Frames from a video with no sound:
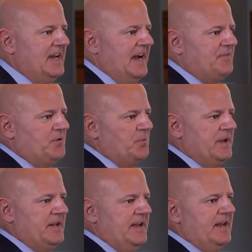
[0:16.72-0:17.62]
after a
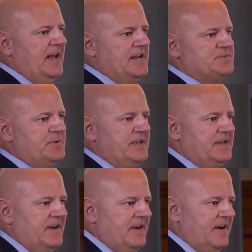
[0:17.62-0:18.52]
week like last
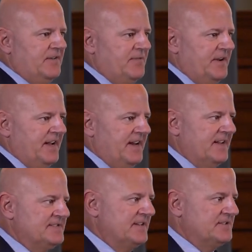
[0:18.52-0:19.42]
week, our fund had
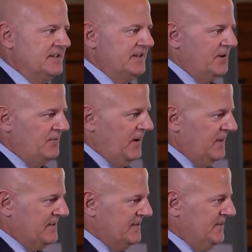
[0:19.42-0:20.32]
essentially no
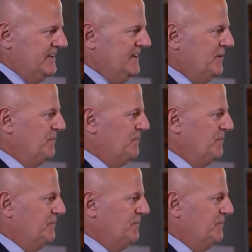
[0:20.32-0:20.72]
volatility or